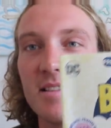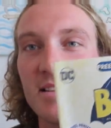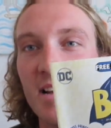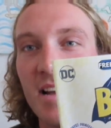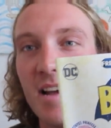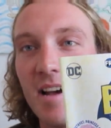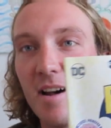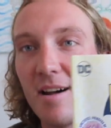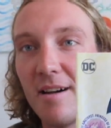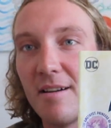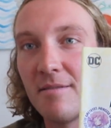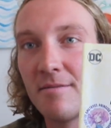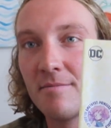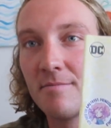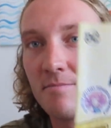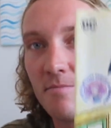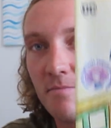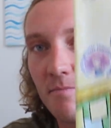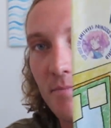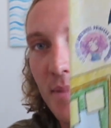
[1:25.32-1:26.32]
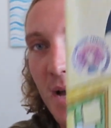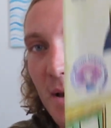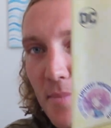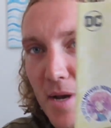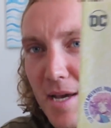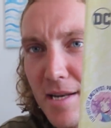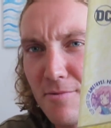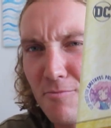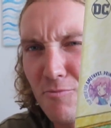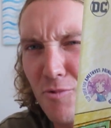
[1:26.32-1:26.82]

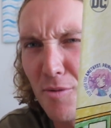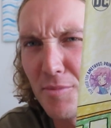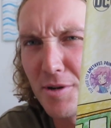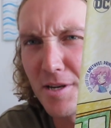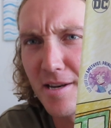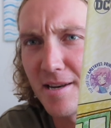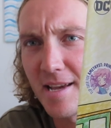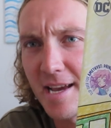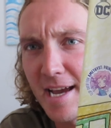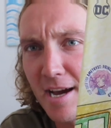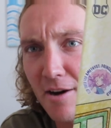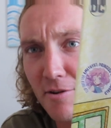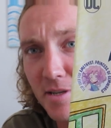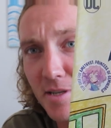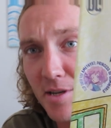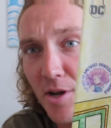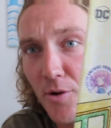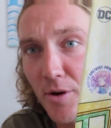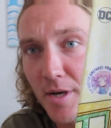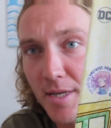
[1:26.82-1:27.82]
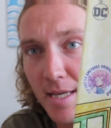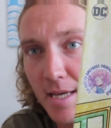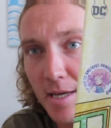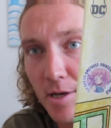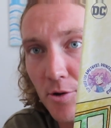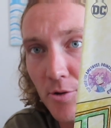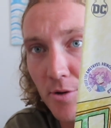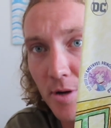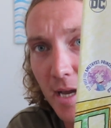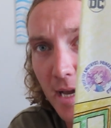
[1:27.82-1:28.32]
Batman and Robin and Howard. No idea
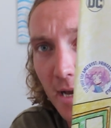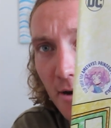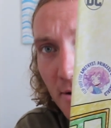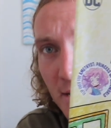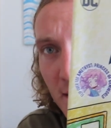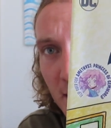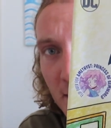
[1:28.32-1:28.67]
who Howard